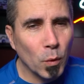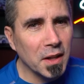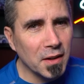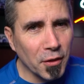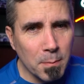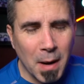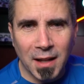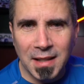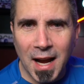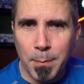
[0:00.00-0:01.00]
with another
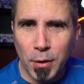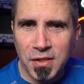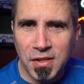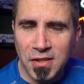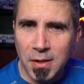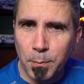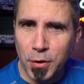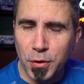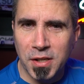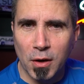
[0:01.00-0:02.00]
mild hybrid system
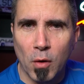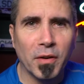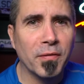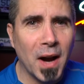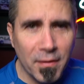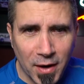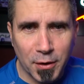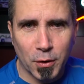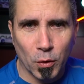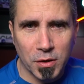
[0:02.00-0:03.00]
producing over
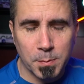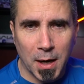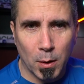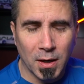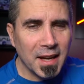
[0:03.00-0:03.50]
500 horsepower.